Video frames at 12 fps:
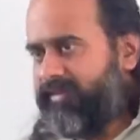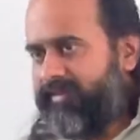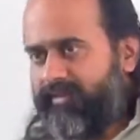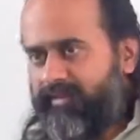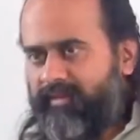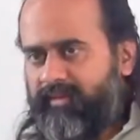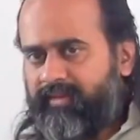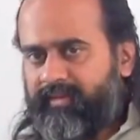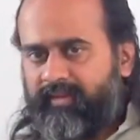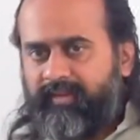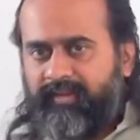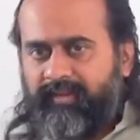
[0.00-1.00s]

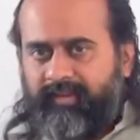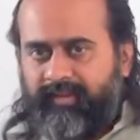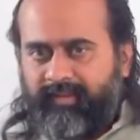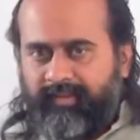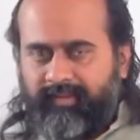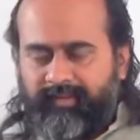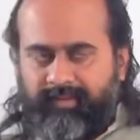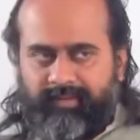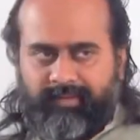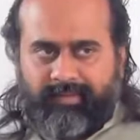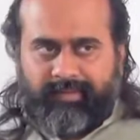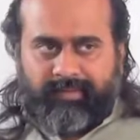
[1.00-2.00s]

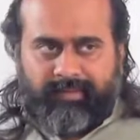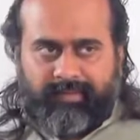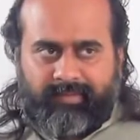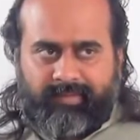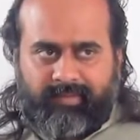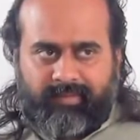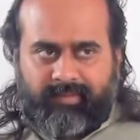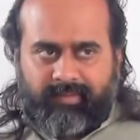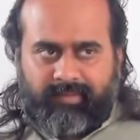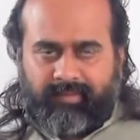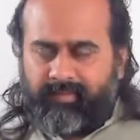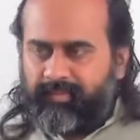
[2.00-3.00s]

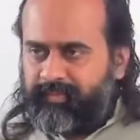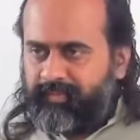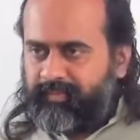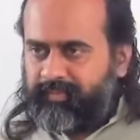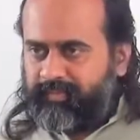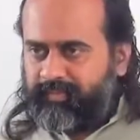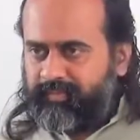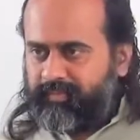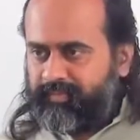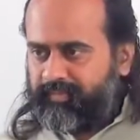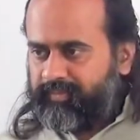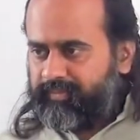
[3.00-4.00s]

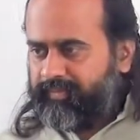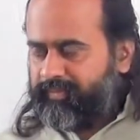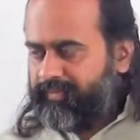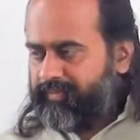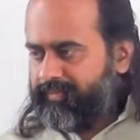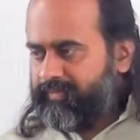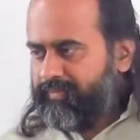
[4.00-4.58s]
[no speech]